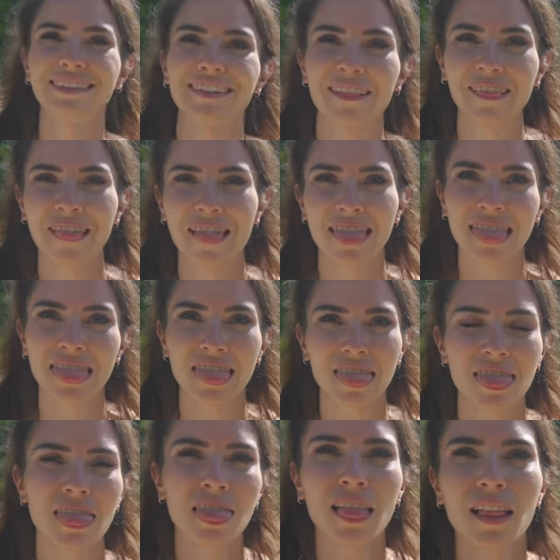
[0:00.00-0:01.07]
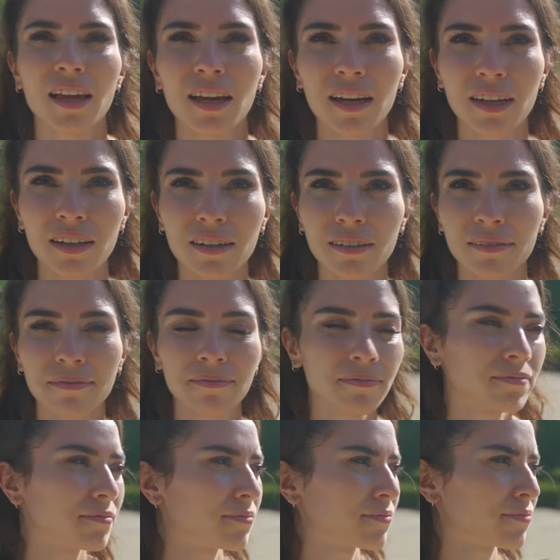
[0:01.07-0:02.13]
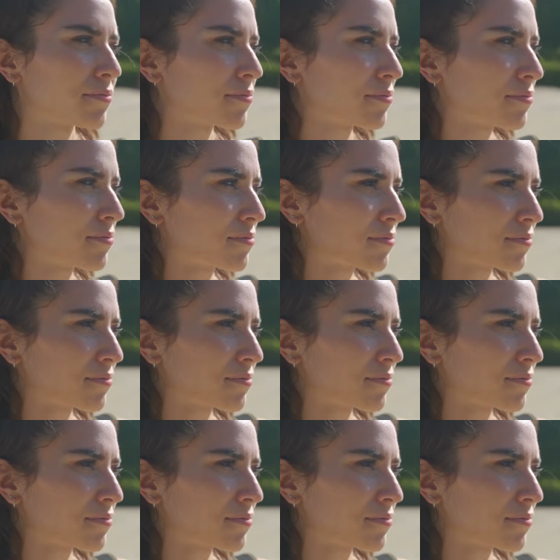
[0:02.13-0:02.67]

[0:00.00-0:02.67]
Okay, which or left? Which to our